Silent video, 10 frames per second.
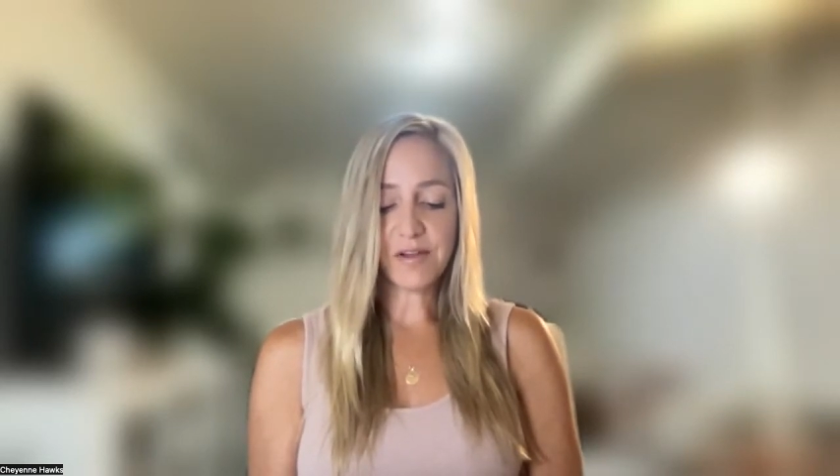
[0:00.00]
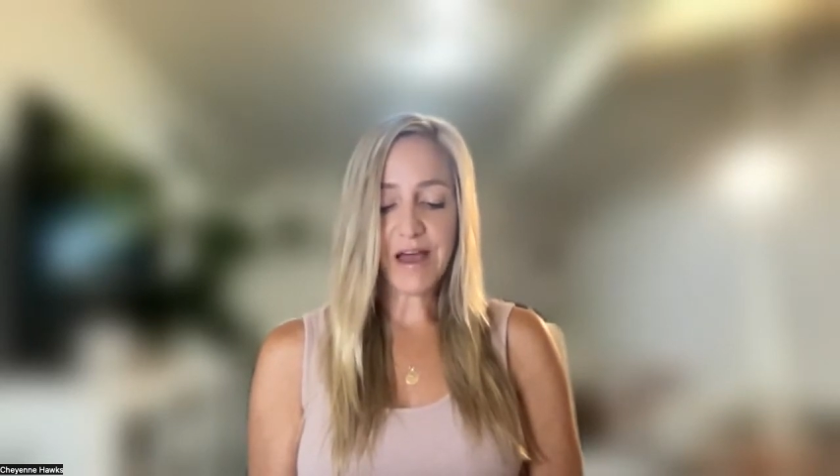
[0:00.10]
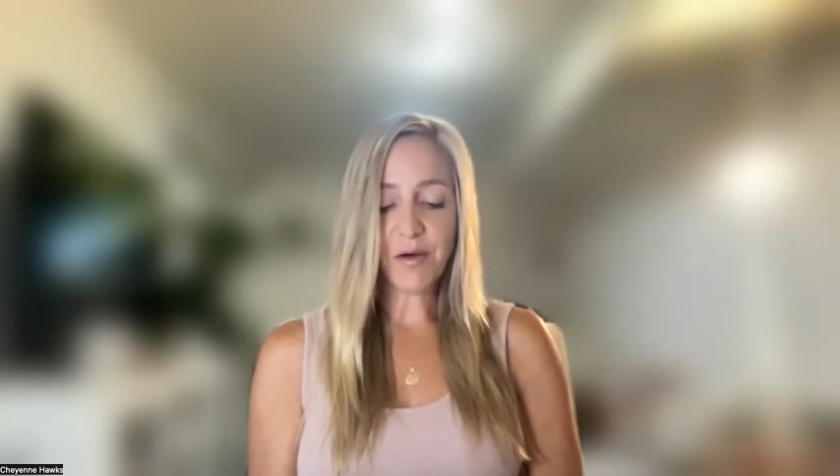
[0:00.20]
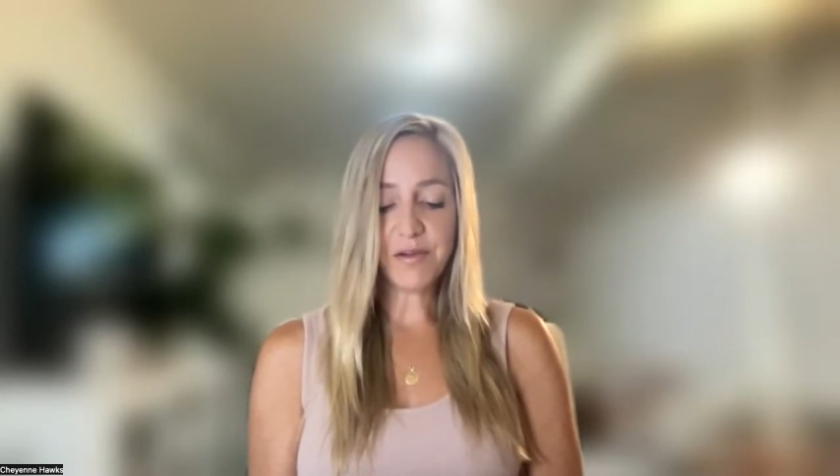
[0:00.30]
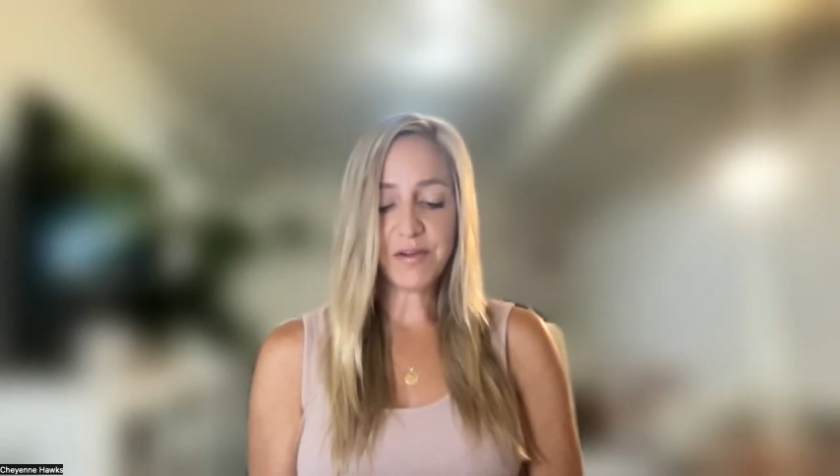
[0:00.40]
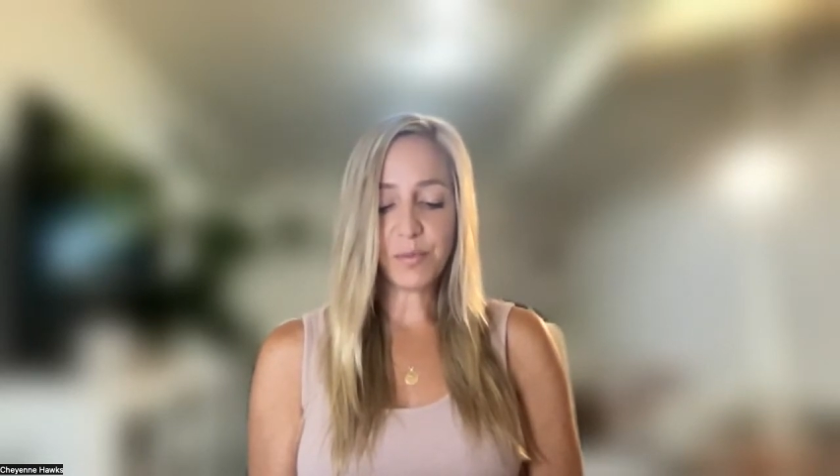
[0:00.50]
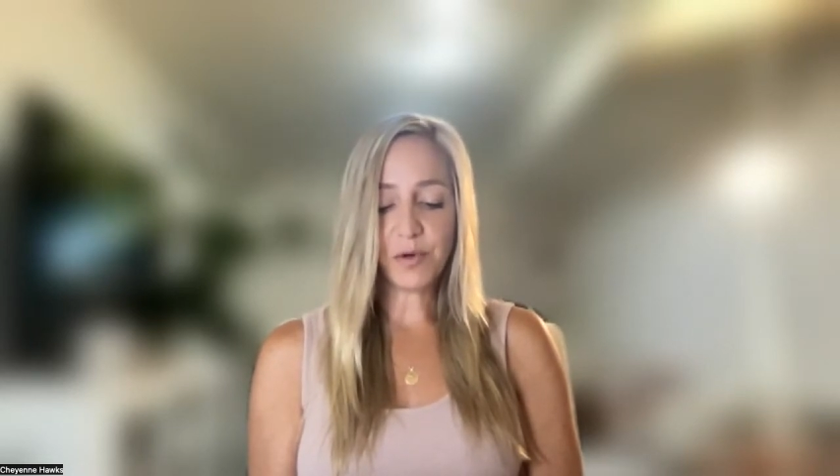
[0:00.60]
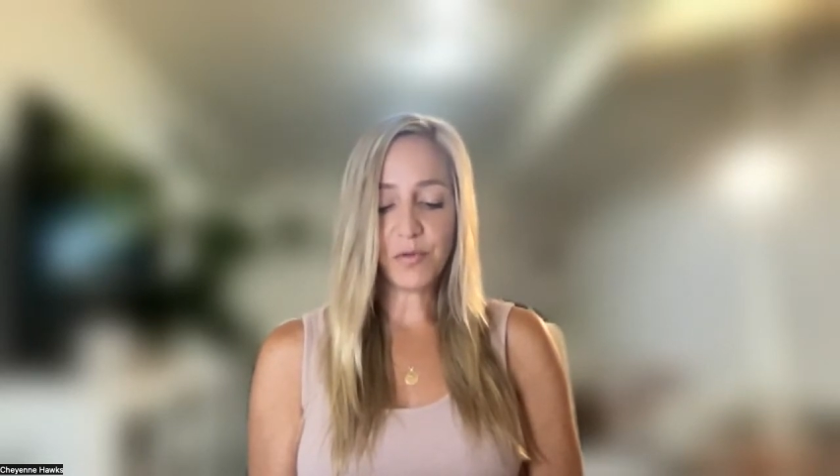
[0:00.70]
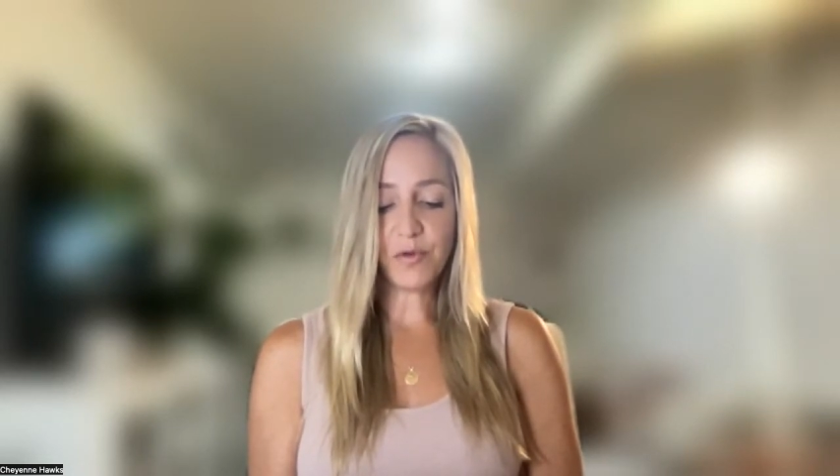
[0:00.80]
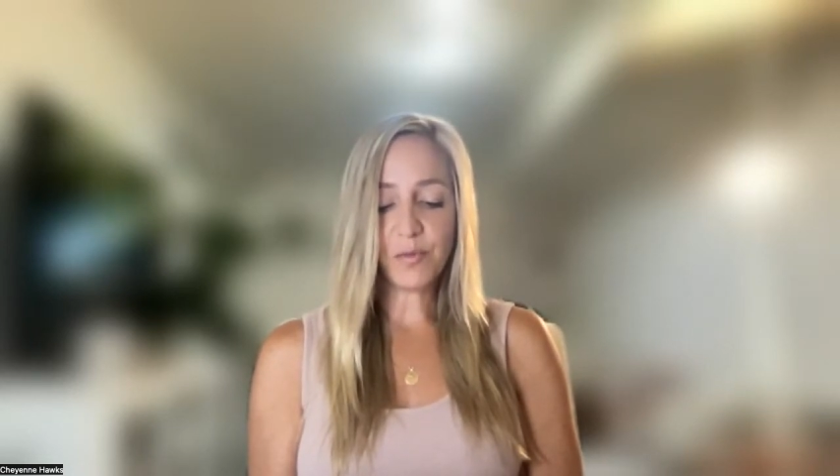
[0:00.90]
allow this
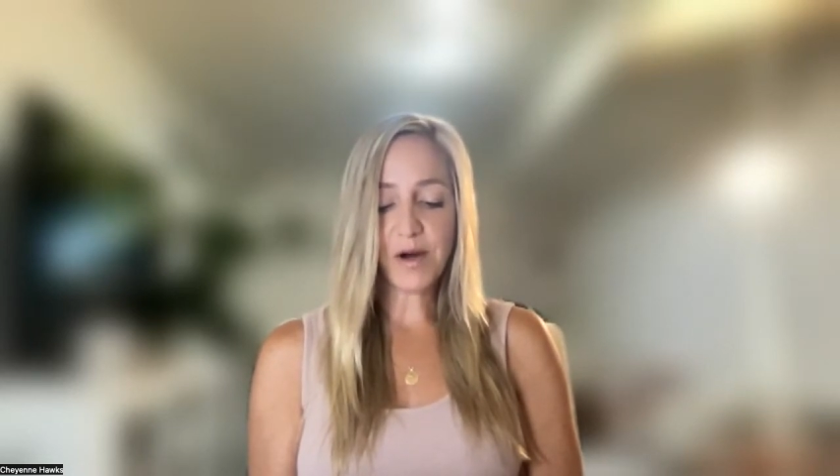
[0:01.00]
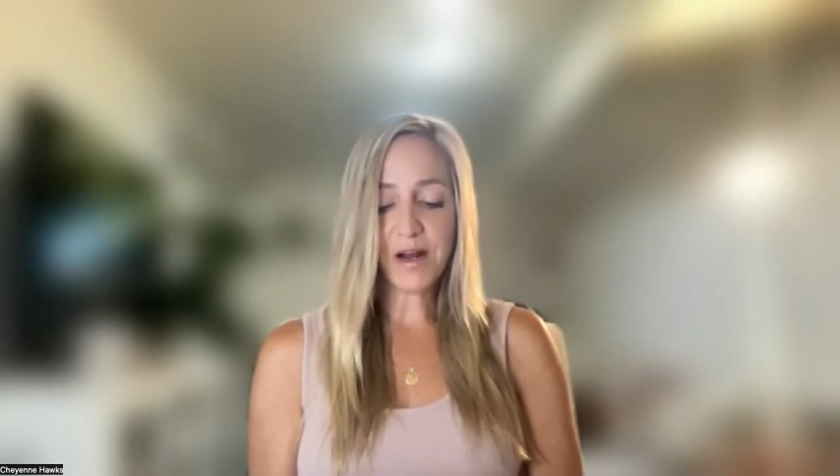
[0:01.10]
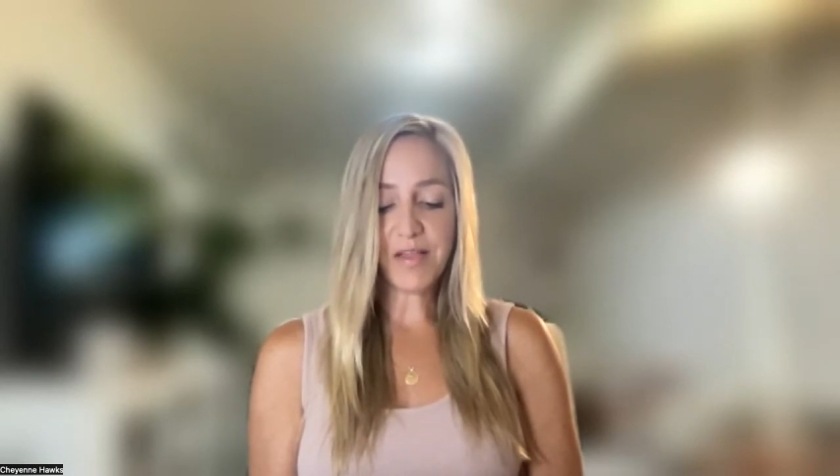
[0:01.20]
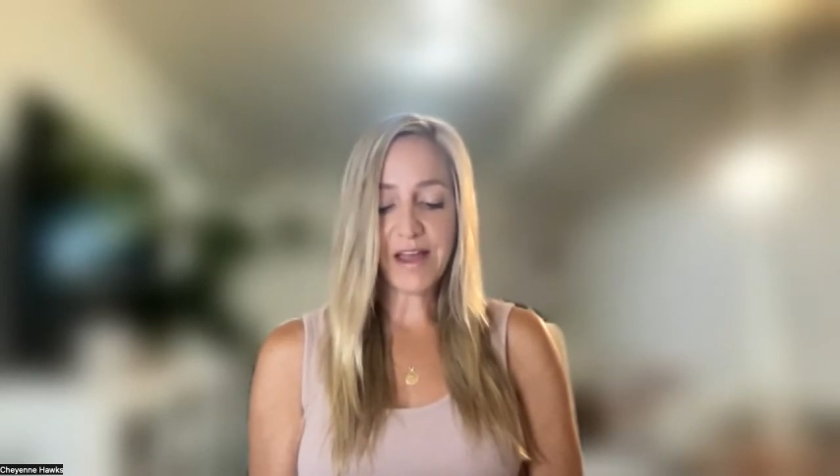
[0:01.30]
beautiful bright